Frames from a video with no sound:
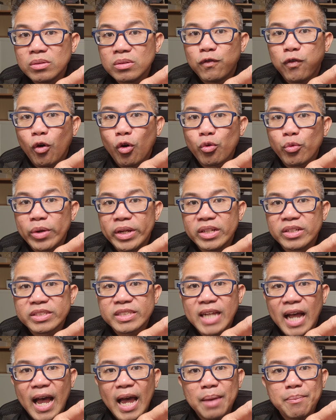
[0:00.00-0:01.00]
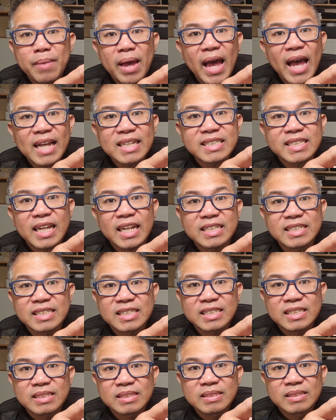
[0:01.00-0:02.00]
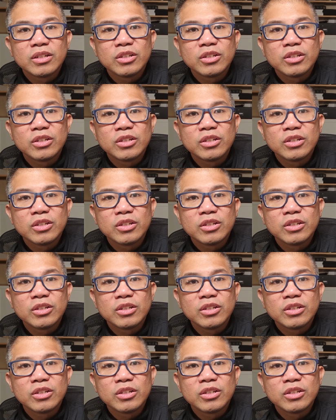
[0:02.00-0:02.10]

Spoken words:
for real-time access.